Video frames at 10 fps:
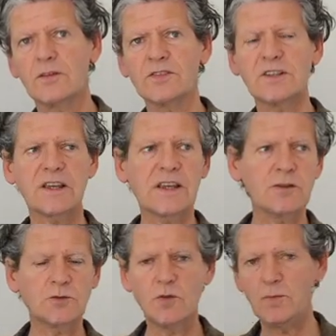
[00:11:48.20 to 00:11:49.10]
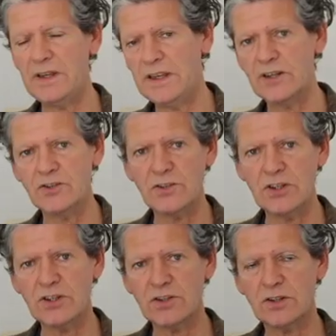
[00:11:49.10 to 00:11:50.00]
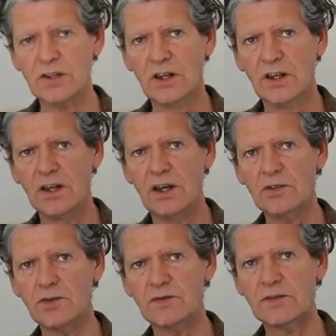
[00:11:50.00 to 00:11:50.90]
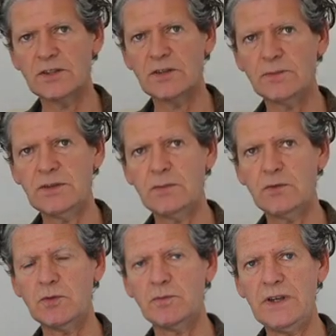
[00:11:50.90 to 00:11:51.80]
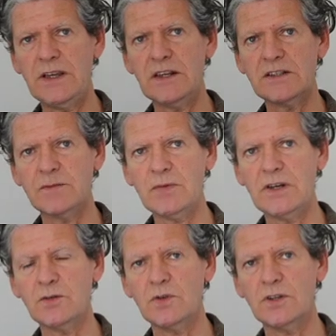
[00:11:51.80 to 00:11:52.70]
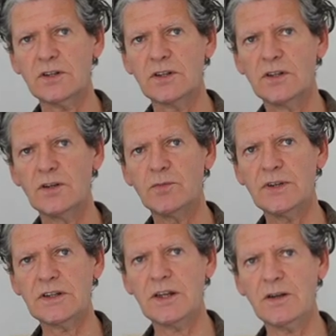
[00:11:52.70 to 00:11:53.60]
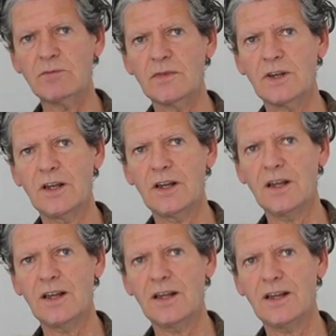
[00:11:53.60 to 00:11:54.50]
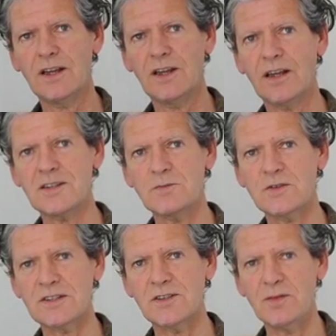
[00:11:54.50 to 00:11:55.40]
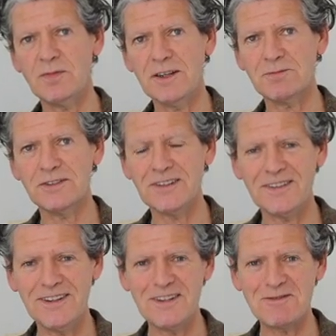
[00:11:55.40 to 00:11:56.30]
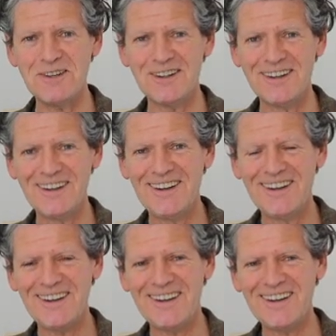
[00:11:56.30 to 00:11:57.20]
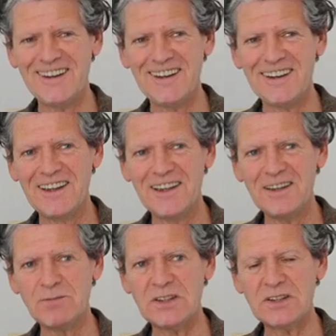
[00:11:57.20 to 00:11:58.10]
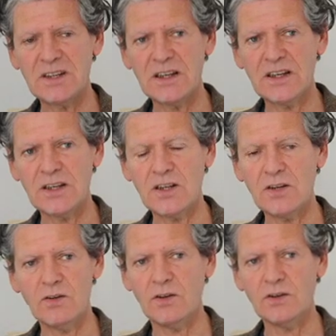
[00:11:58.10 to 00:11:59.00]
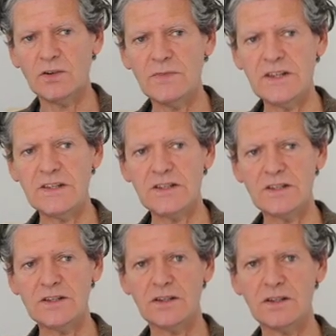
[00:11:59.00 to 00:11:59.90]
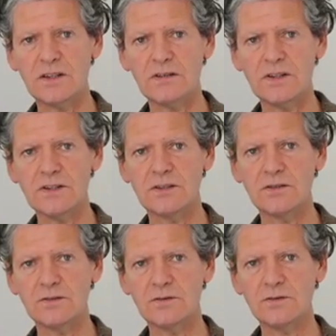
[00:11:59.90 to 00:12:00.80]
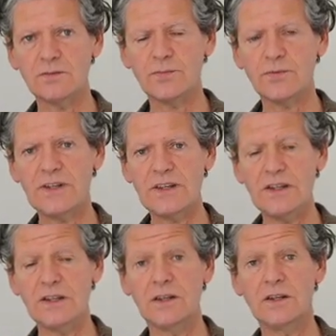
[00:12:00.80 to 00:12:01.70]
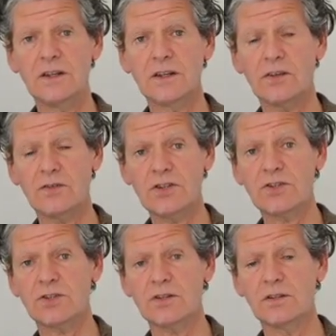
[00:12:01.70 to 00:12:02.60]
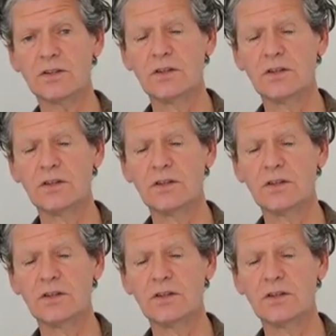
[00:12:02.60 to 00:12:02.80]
say Celto-pagan tradition. I know that for some people pagan's a bad word, but I suppose it's not a bad word if you are one. But all it means is original pre-Christian